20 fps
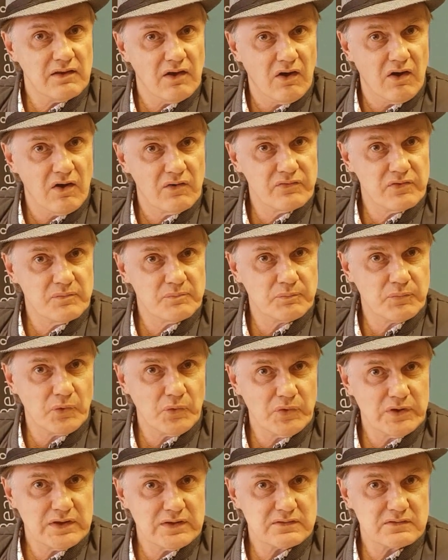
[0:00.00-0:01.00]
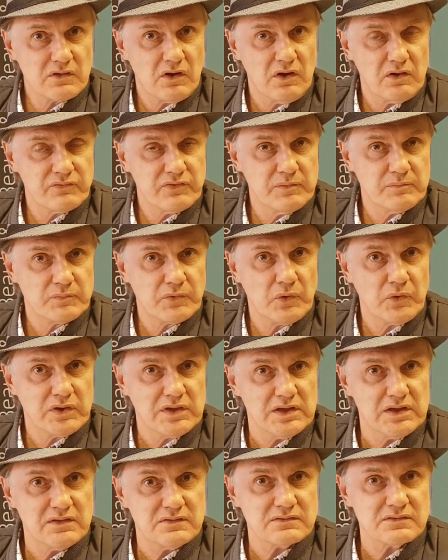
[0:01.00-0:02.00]
half employers, half
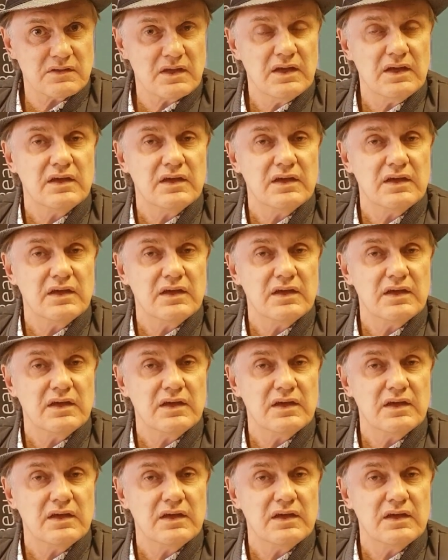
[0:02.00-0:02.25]
employees.